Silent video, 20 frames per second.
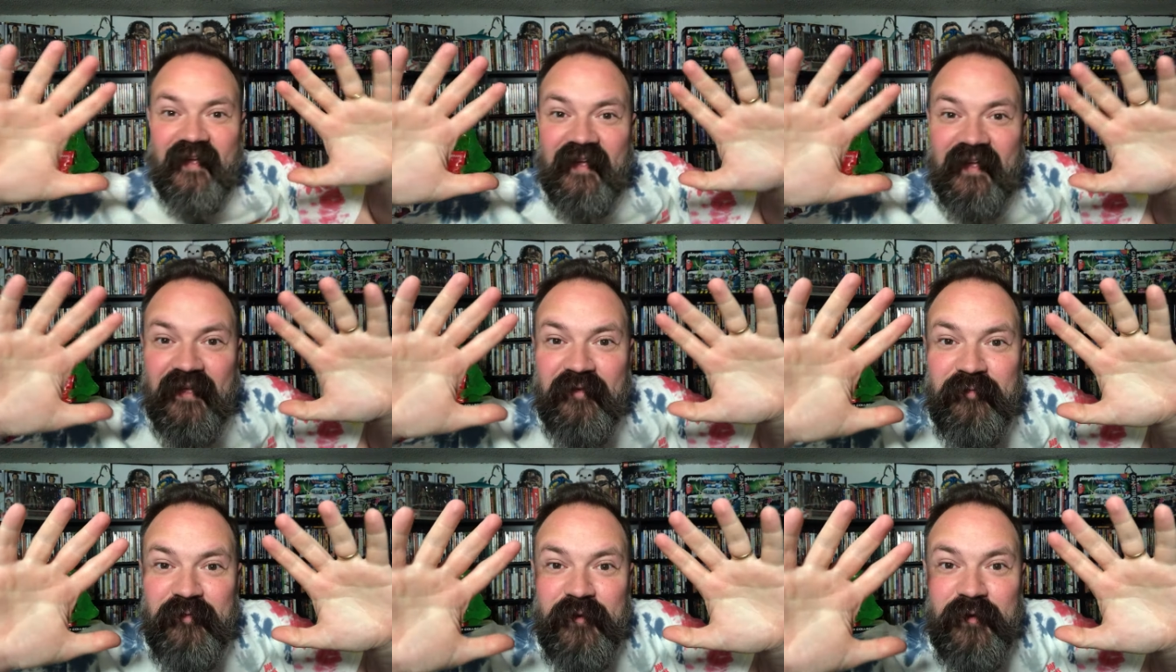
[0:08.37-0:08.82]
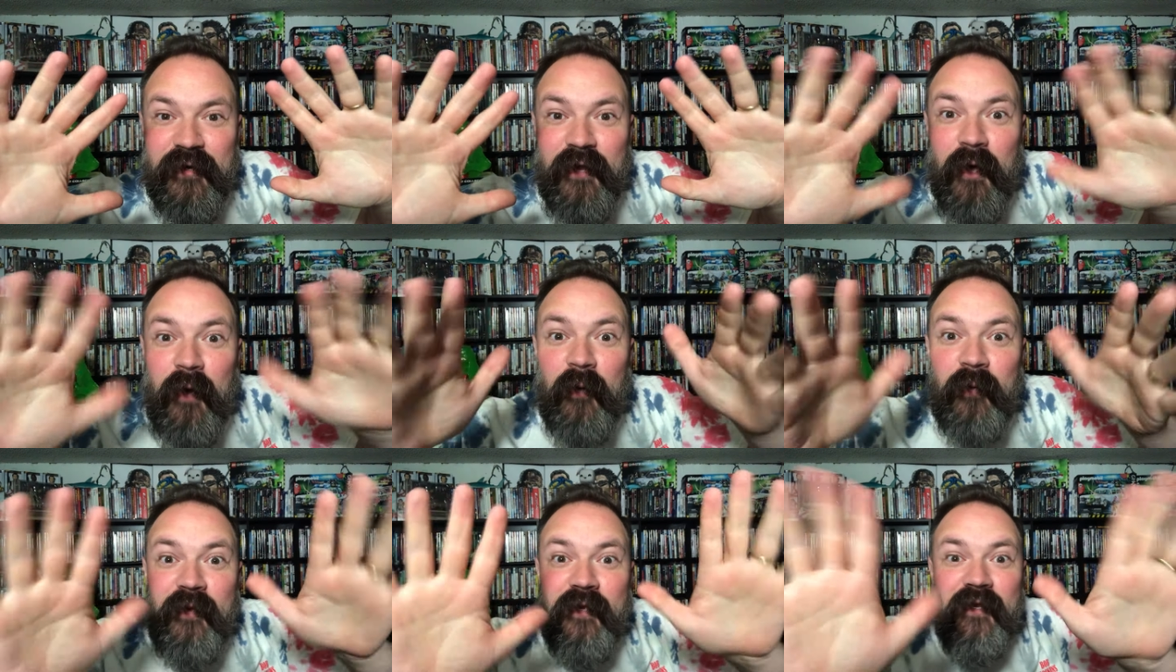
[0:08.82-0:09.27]
If you
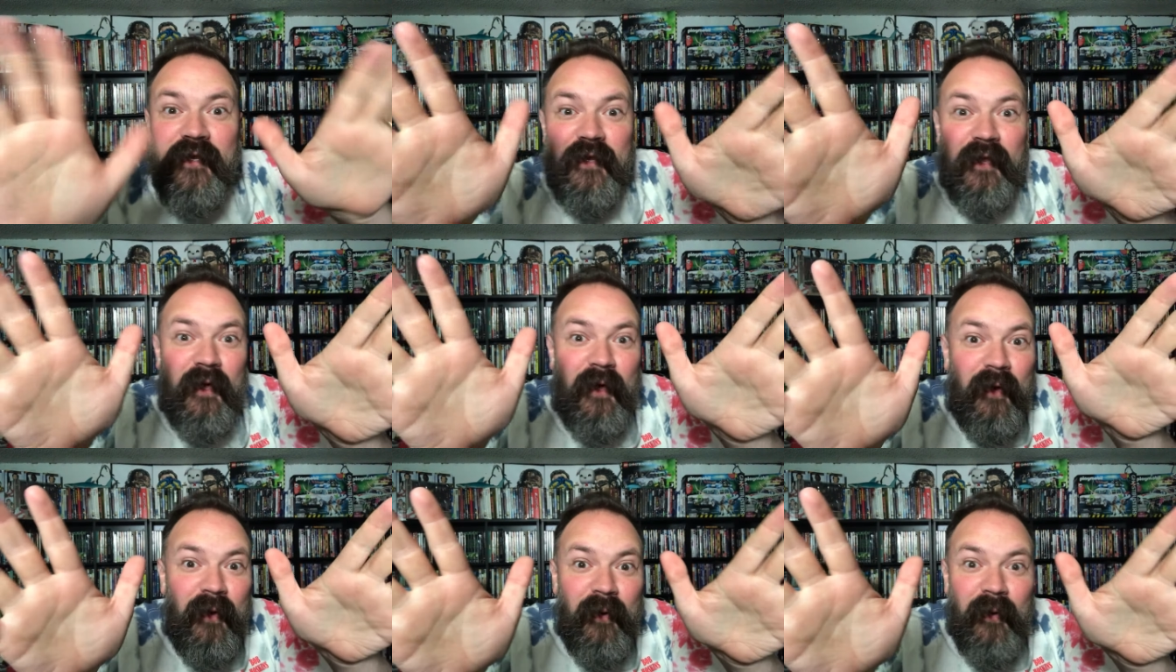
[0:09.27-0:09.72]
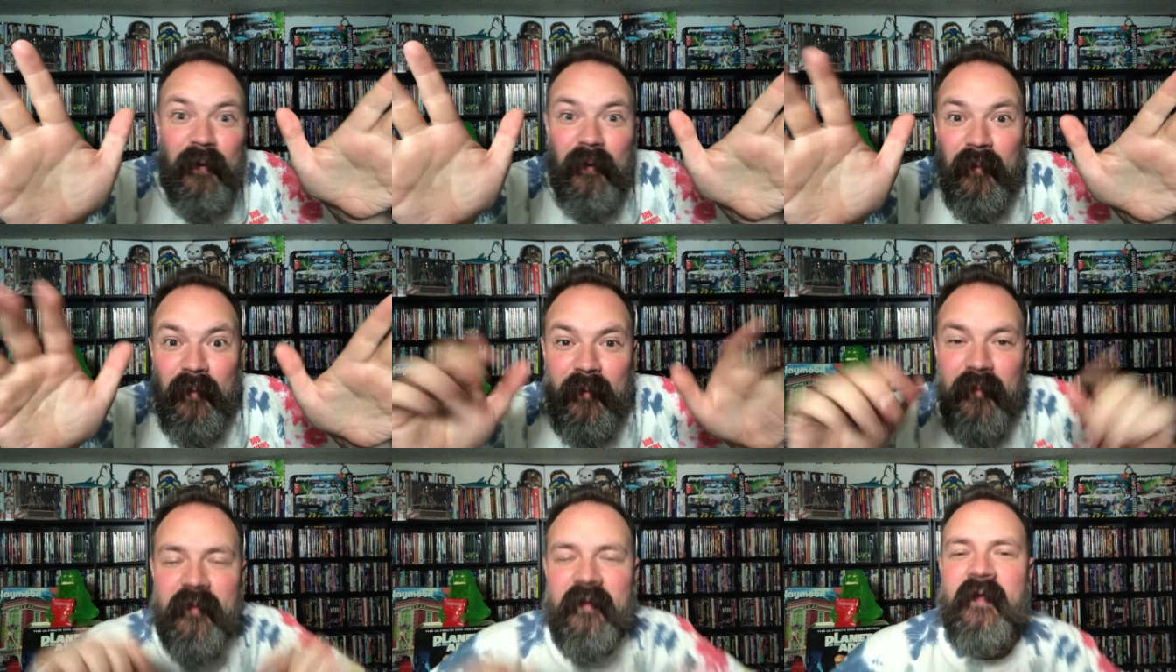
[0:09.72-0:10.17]
know, you
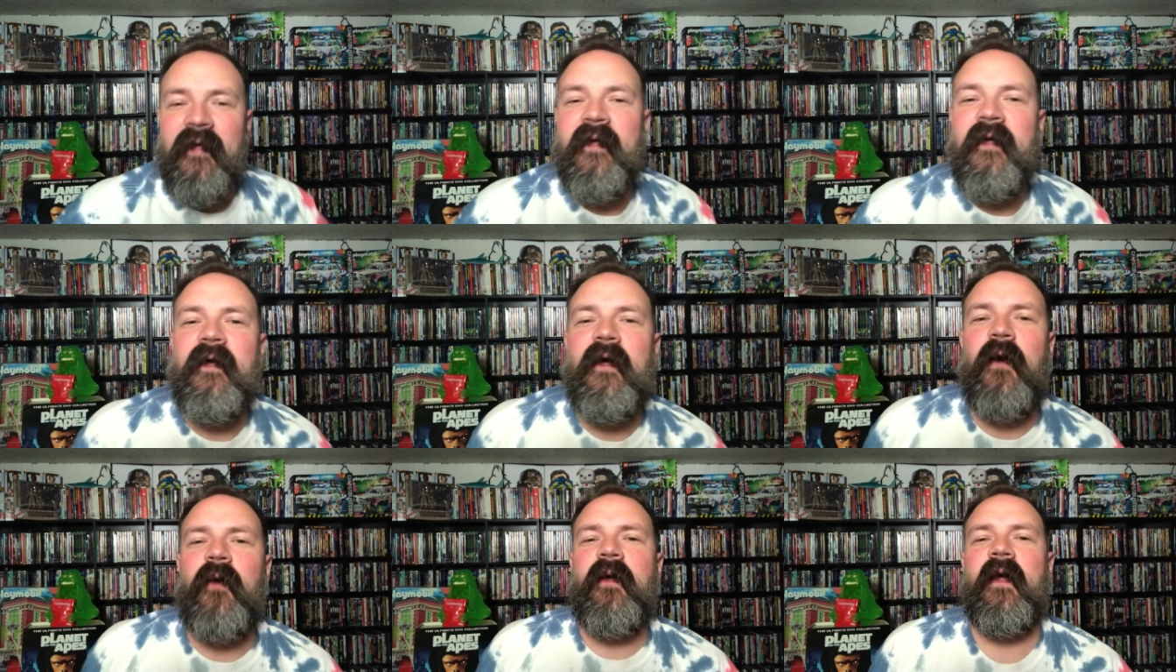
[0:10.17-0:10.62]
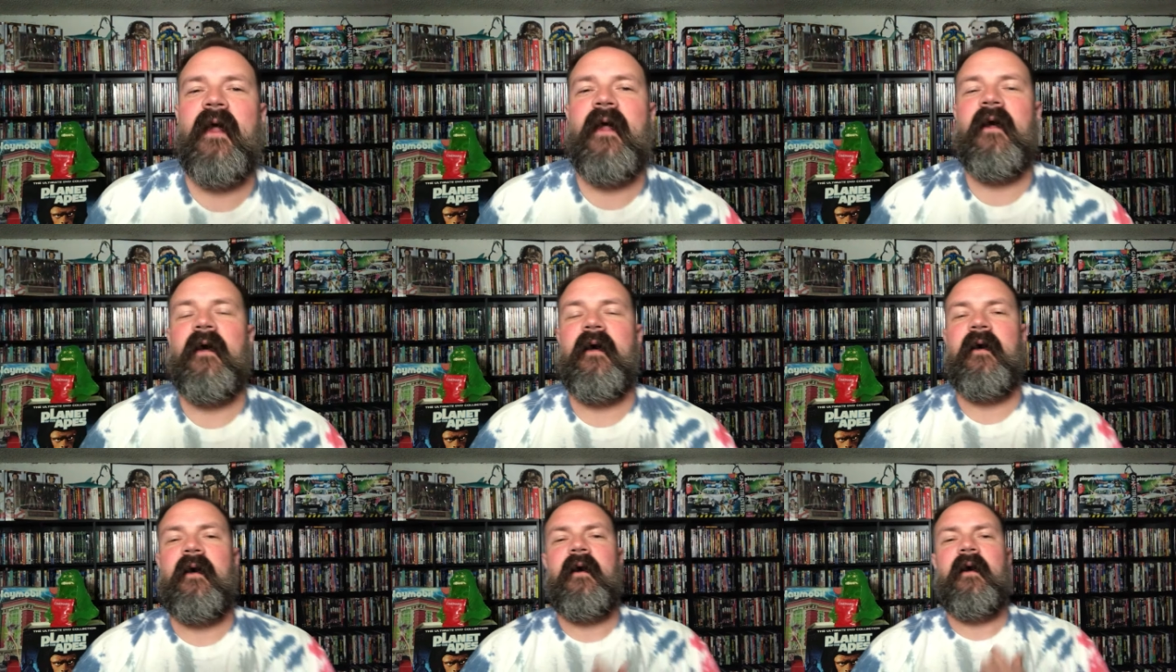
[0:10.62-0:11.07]
know. Okay,
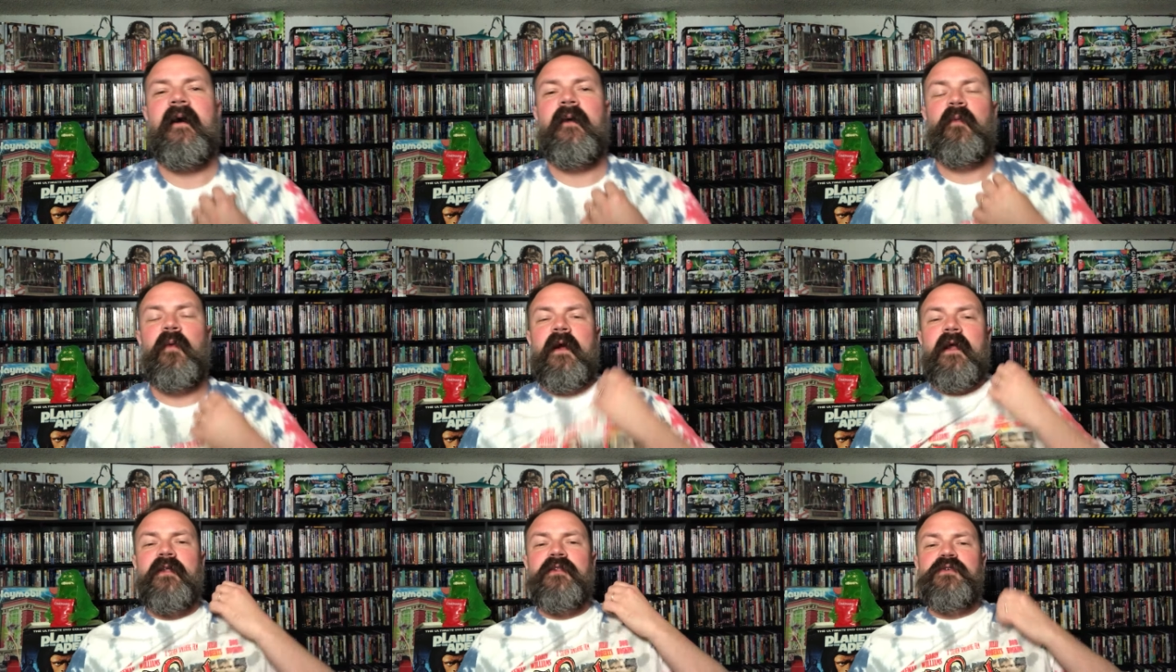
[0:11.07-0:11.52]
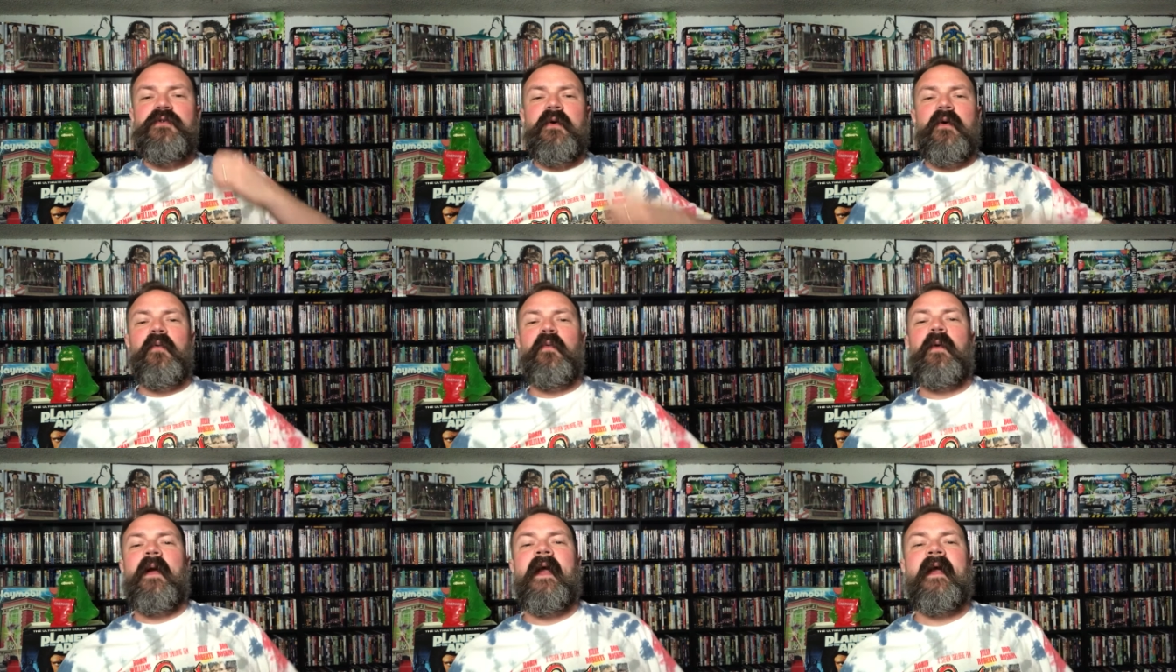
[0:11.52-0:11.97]
uh, we're going to do a
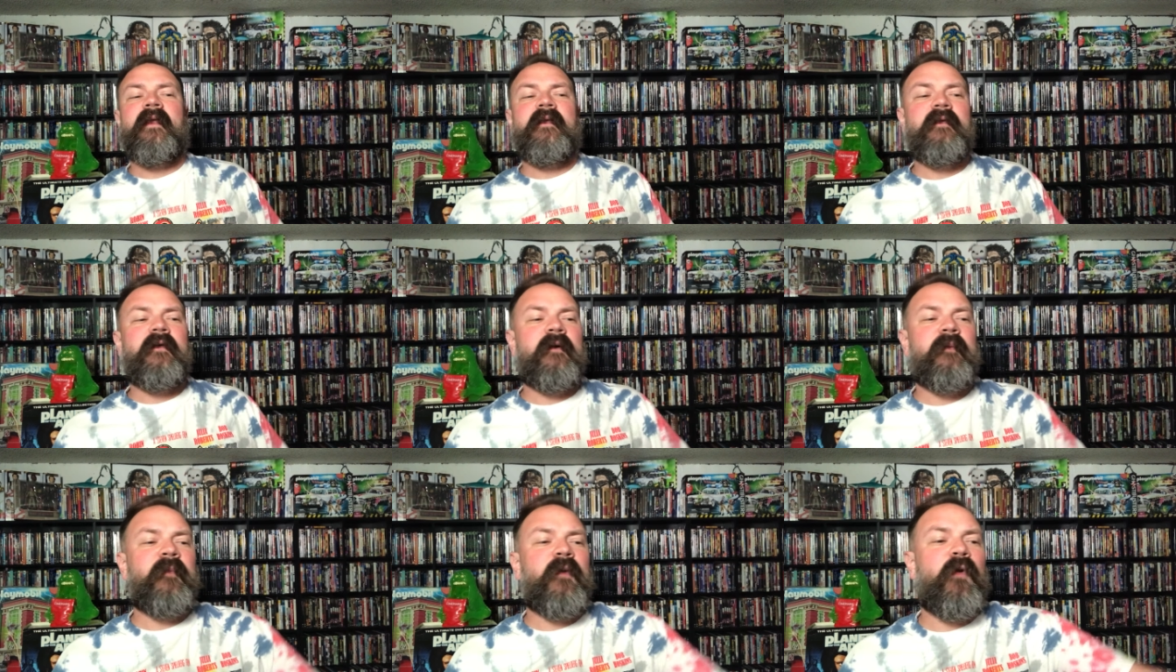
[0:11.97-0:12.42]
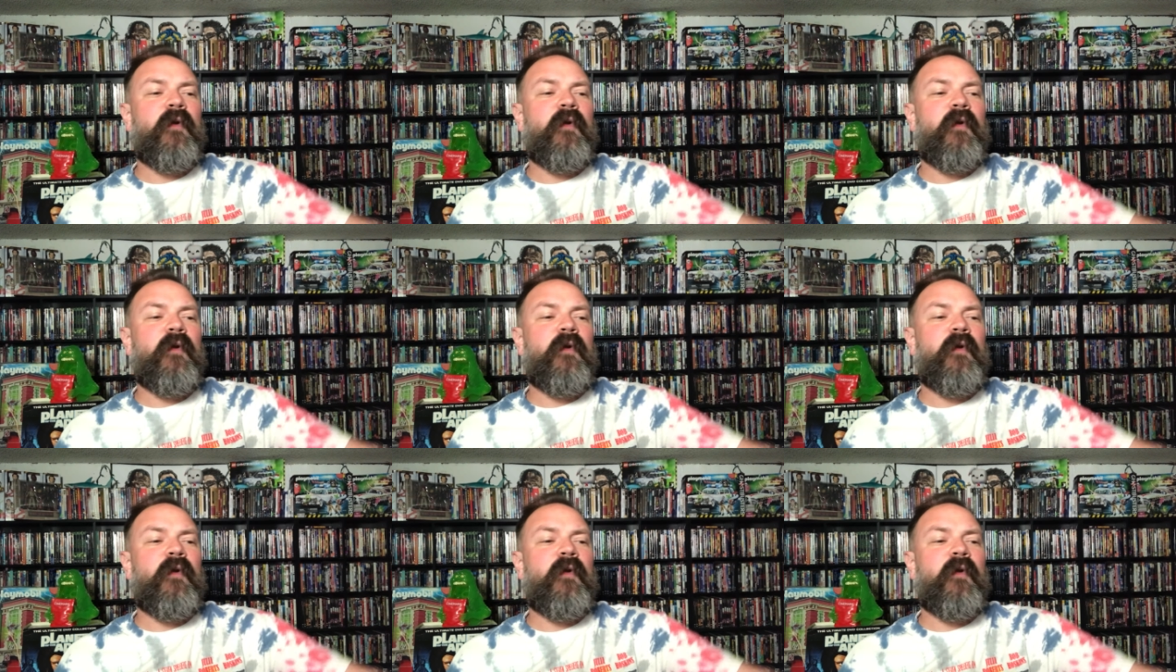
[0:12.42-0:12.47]
random